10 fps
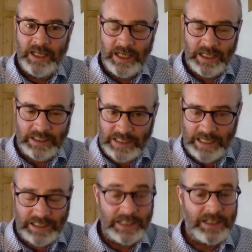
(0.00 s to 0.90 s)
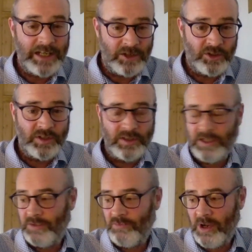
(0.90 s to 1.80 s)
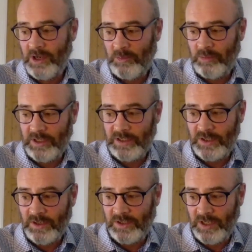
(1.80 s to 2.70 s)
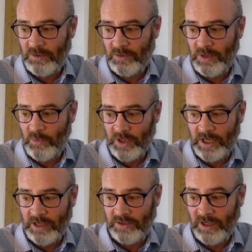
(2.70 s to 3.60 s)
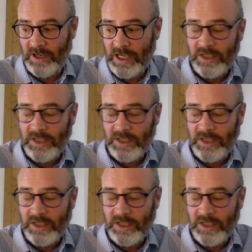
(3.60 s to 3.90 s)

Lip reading: It's getting attention, that's right, but it's not the only one out there.